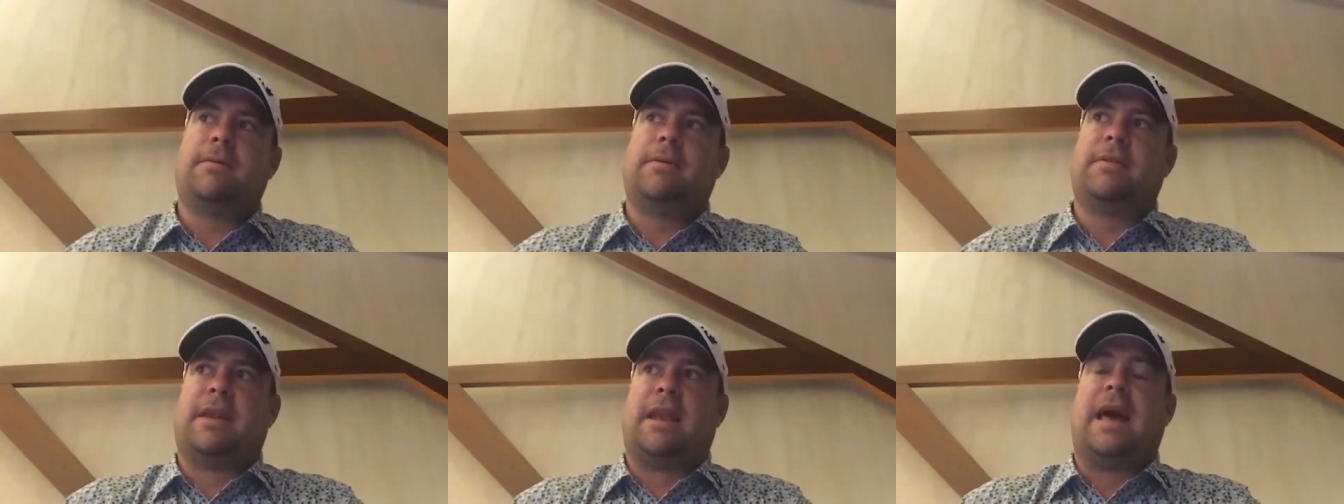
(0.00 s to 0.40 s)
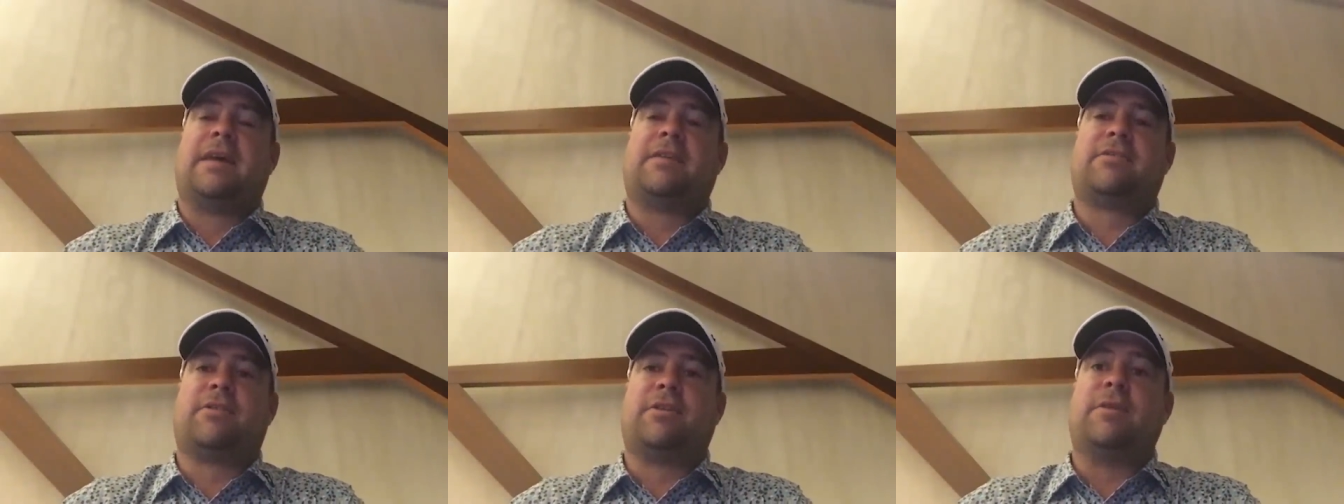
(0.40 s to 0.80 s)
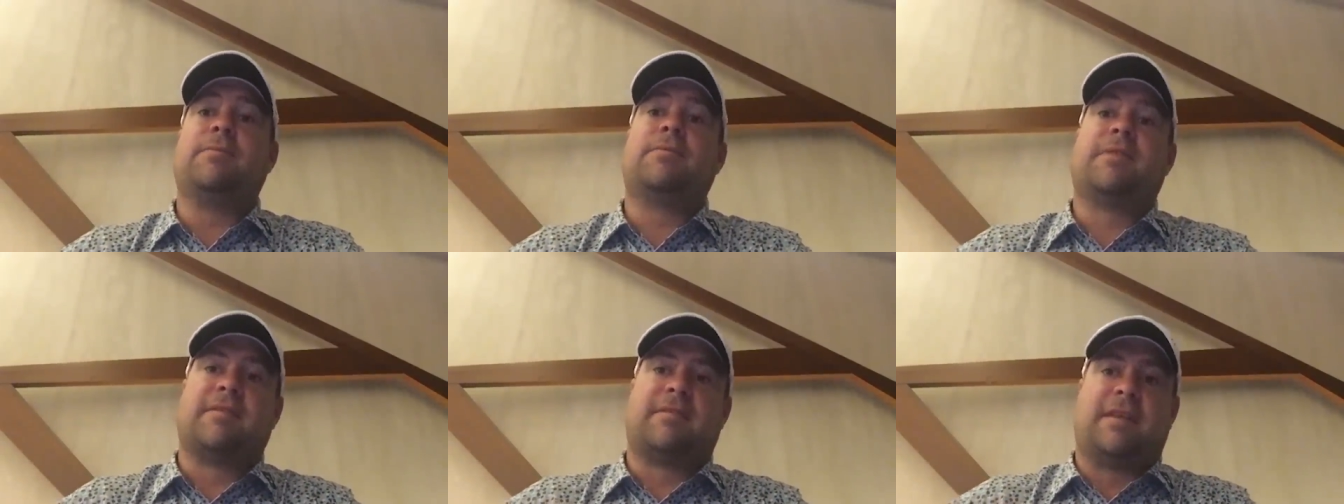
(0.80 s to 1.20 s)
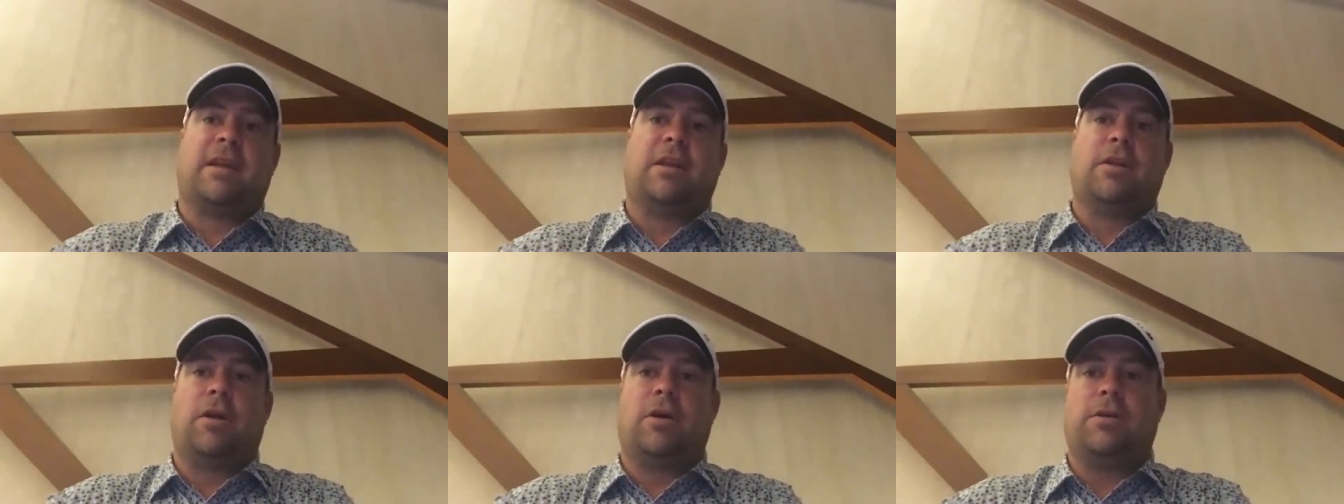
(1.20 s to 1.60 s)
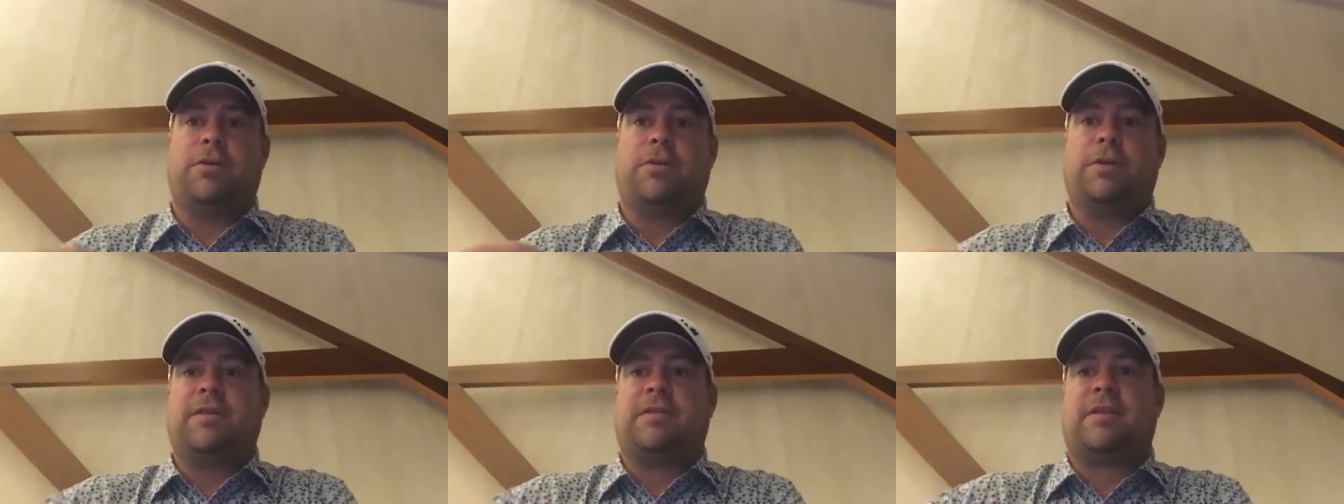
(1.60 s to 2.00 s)
the last groups, there's still a lot of
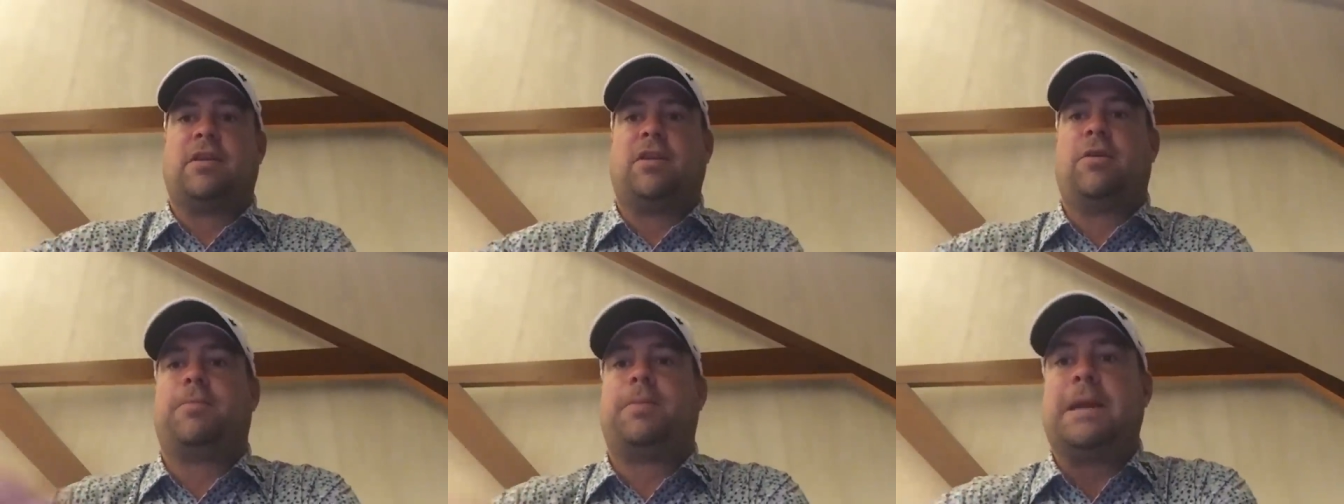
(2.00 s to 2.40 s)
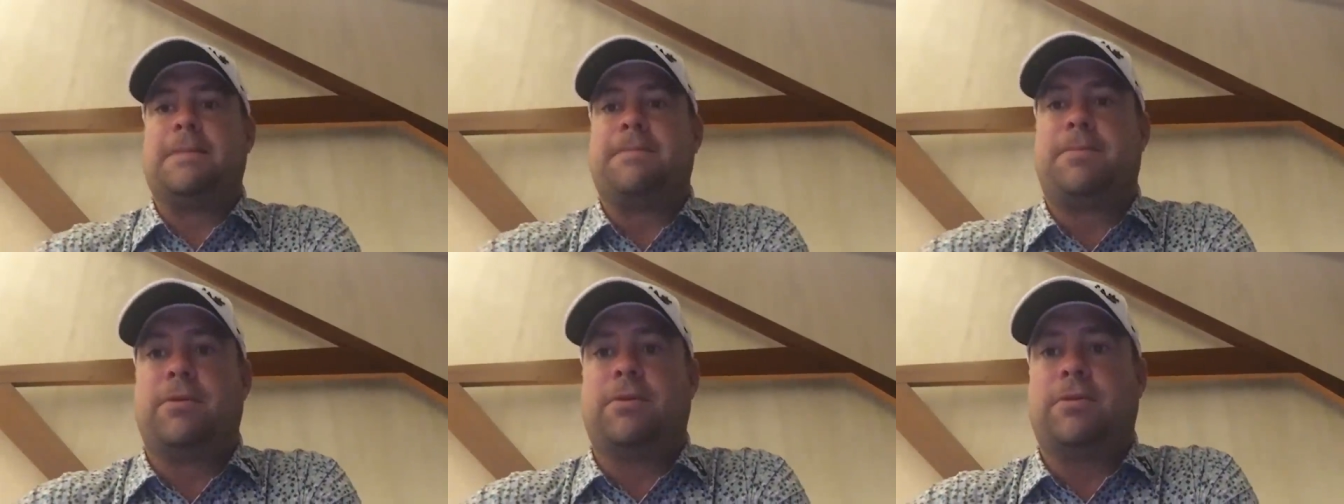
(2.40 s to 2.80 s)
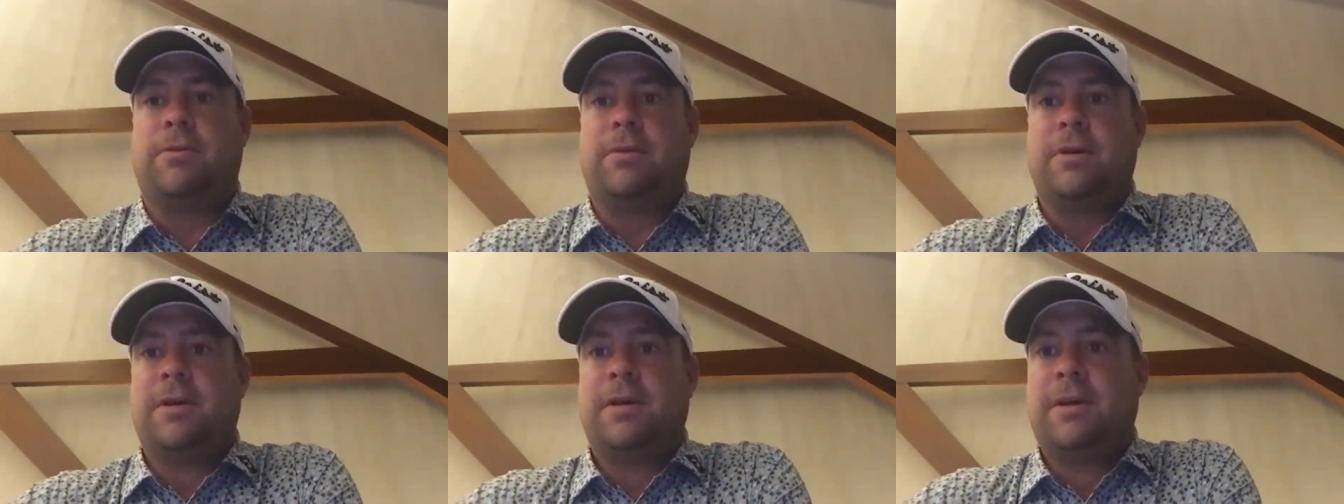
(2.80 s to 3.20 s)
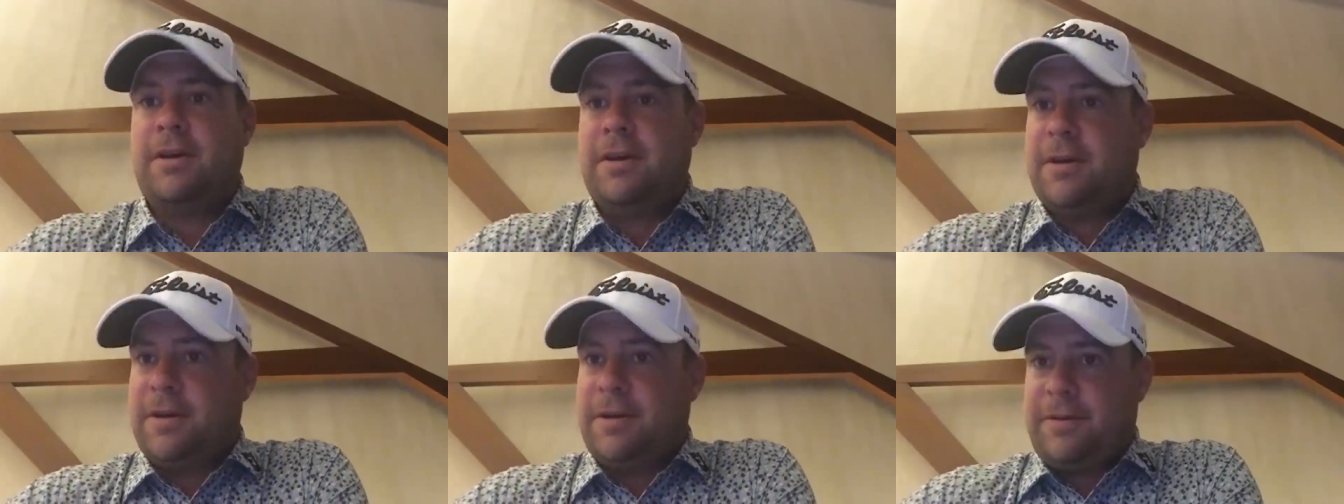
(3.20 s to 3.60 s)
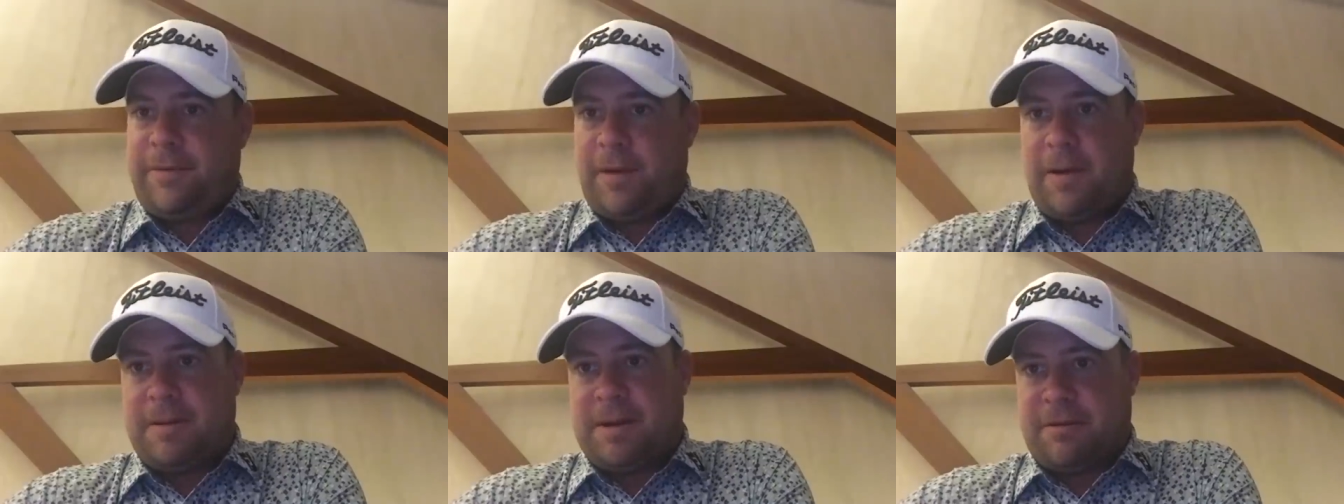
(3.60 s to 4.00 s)
noise and a lot of people
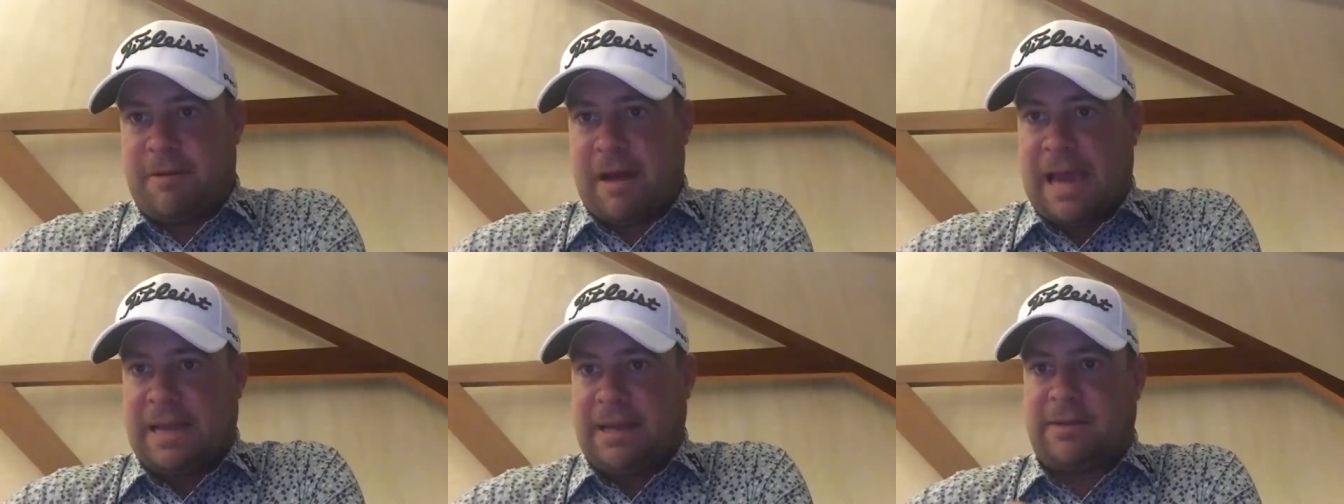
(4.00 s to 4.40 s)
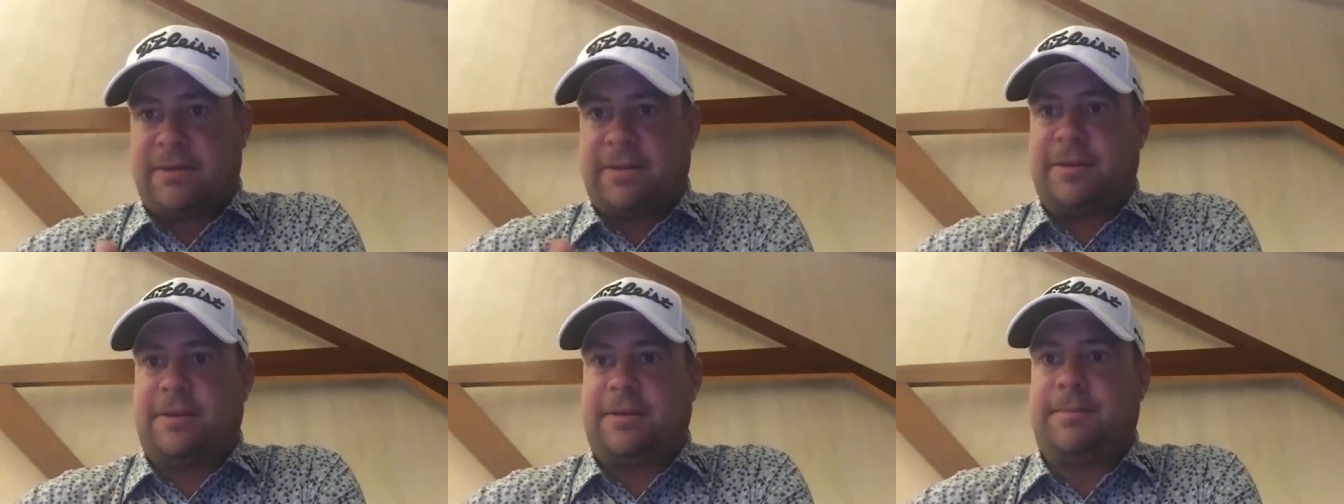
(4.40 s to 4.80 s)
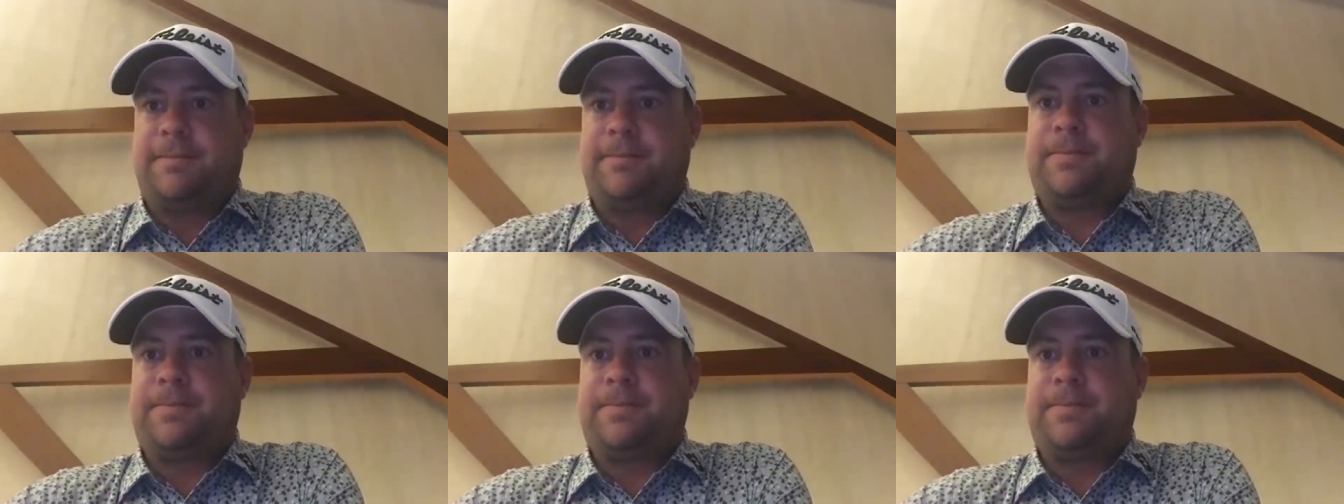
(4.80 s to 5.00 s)
floating around, and